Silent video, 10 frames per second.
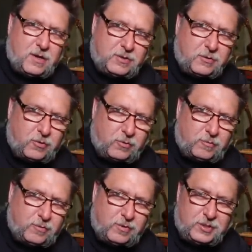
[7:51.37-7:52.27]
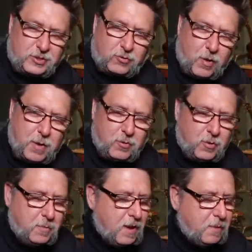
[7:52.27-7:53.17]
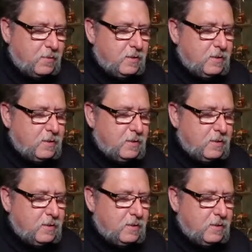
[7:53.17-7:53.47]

also just crumble them up